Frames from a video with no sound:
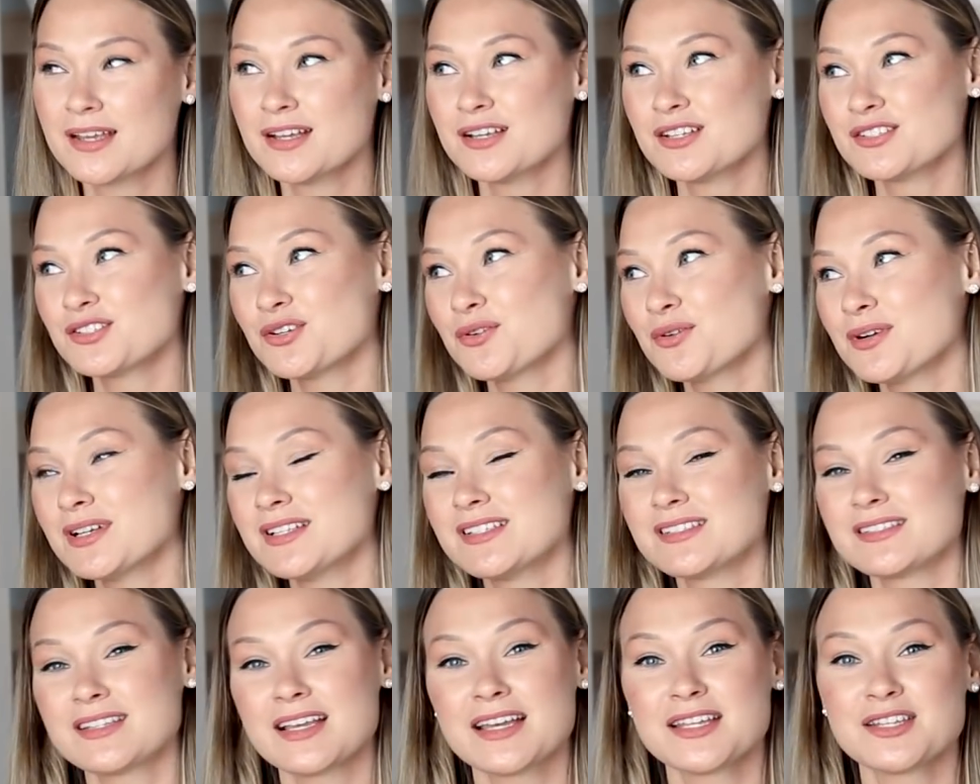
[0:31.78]
So
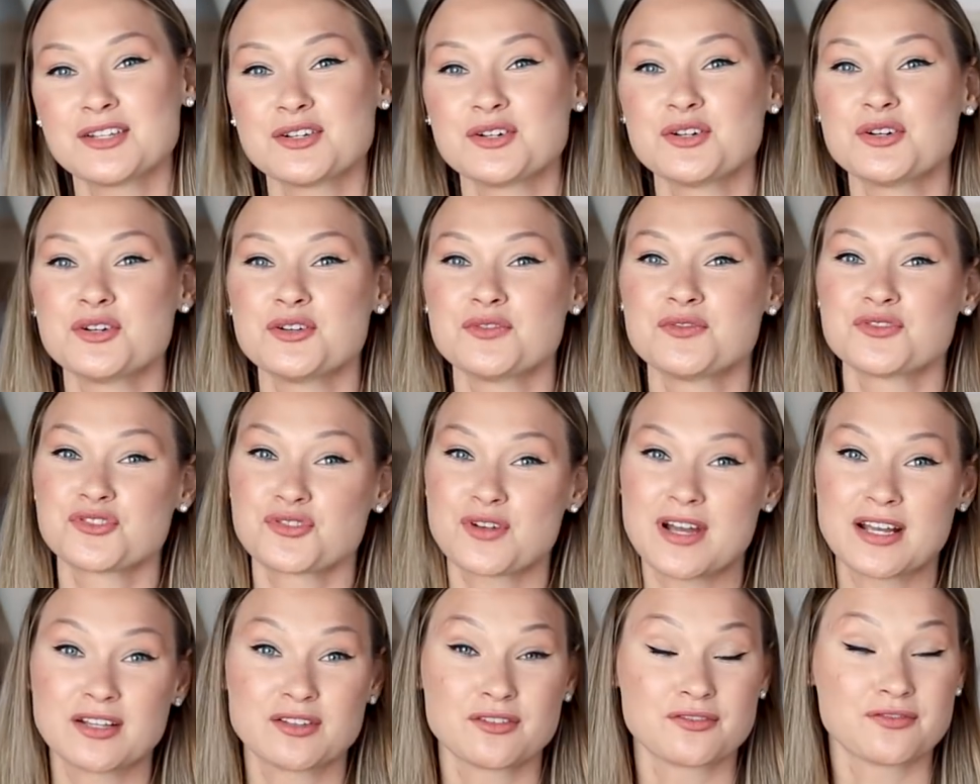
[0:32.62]
instead of
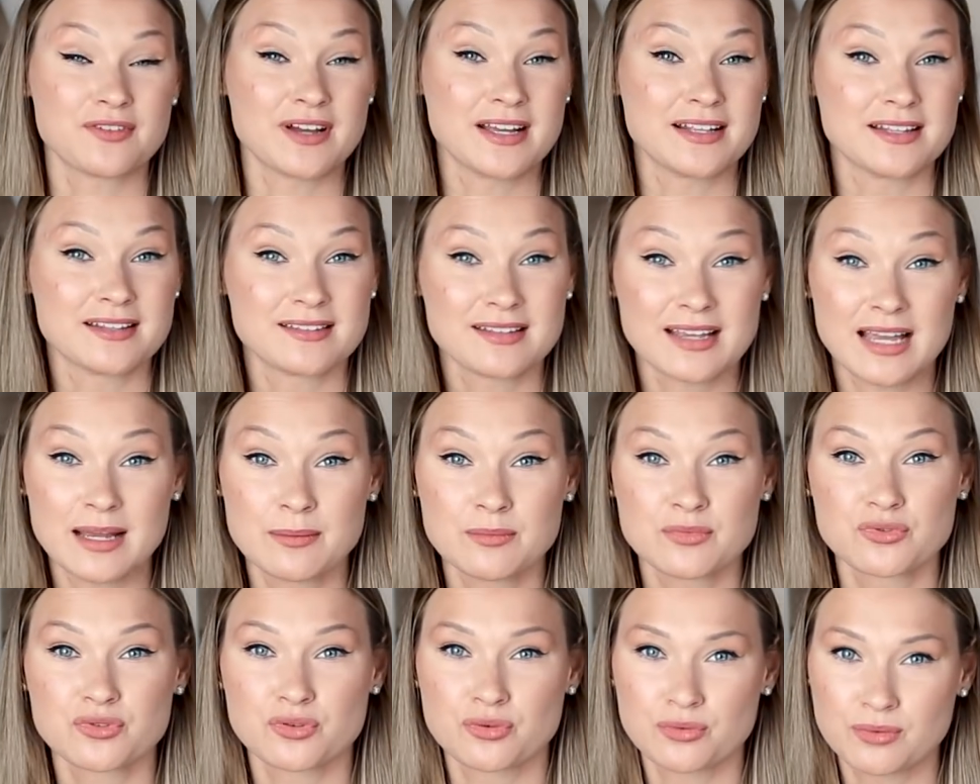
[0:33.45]
trying to find
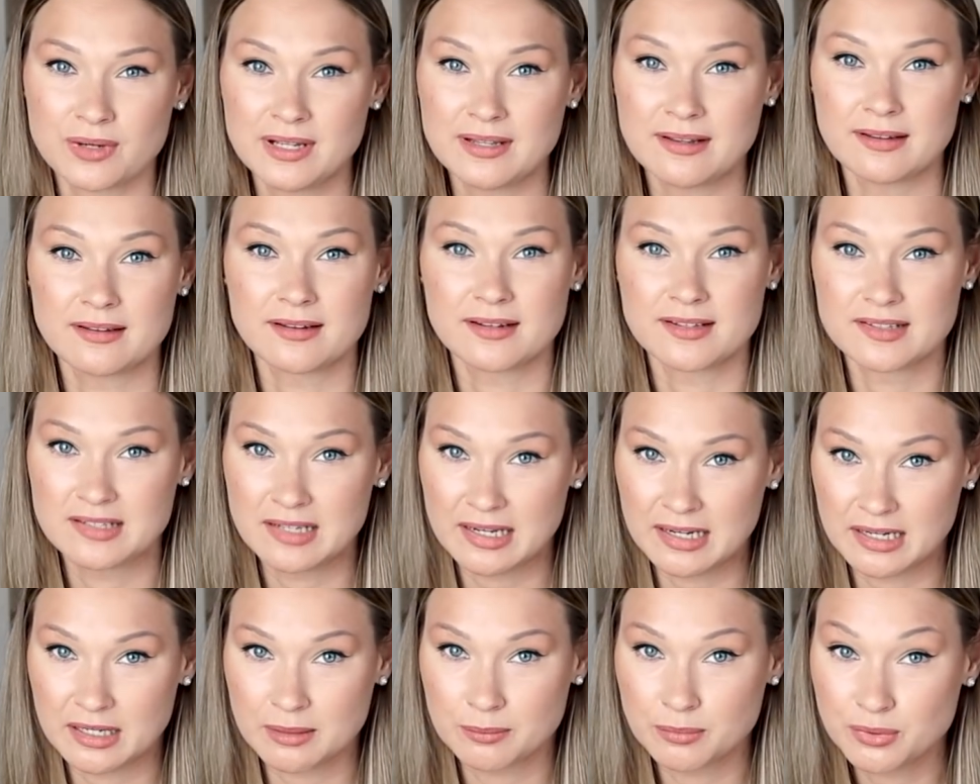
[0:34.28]
time to read an
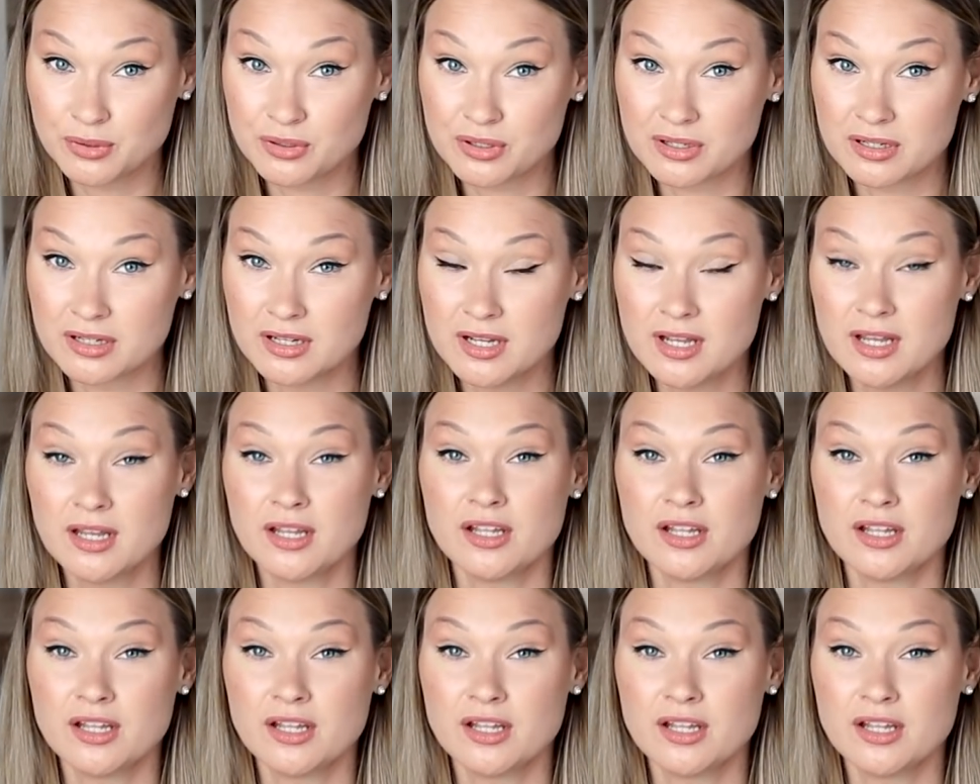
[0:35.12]
entire book,